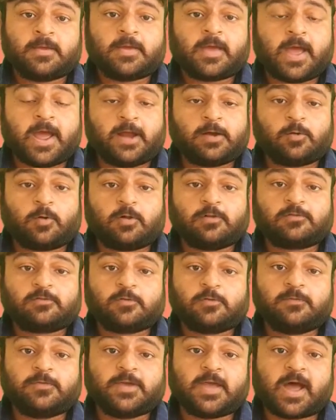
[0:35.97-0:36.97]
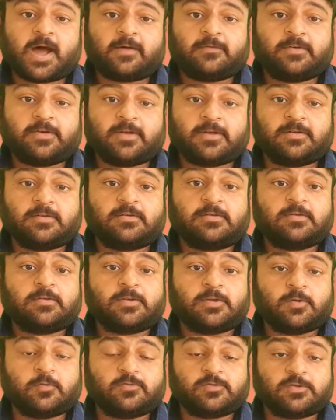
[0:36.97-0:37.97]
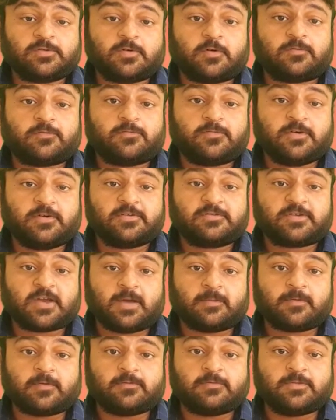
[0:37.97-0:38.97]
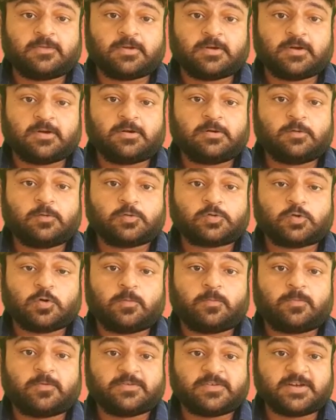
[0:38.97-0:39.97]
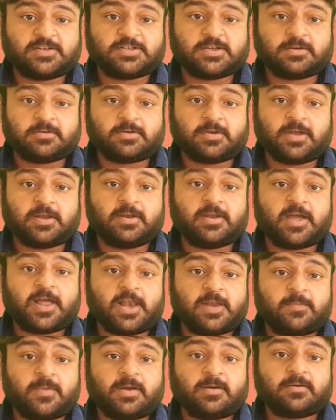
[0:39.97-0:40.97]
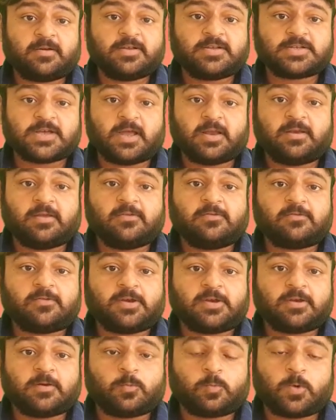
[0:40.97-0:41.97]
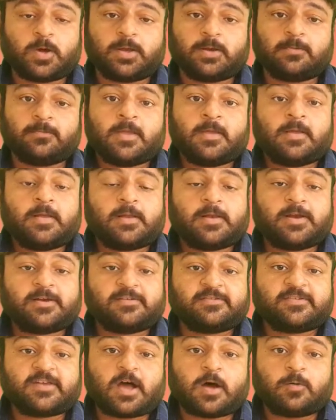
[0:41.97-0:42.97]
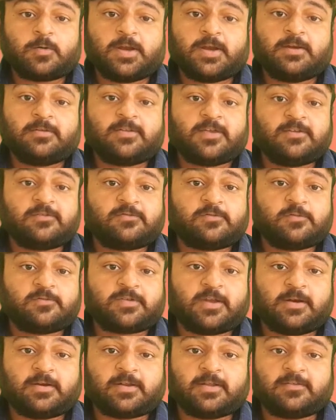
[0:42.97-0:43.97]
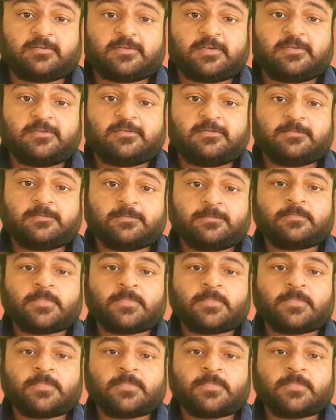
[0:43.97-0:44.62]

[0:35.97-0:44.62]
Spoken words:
And also we have done the usage of first type of the to show possession in Elementary Chinese Reader 1. Let us now read these two sentences.